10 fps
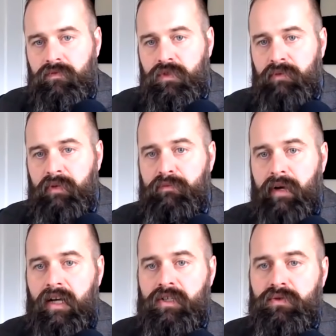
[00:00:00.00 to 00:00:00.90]
She must
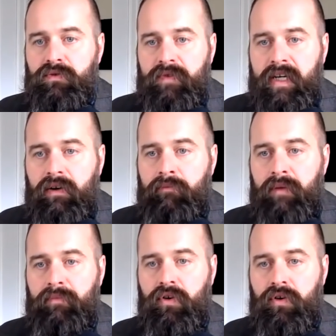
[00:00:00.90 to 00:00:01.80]
pass through fire and
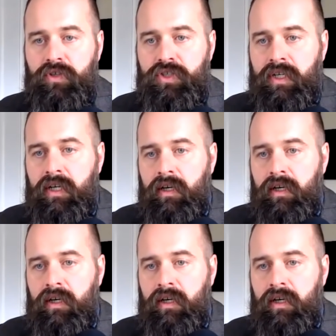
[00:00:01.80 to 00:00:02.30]
be purged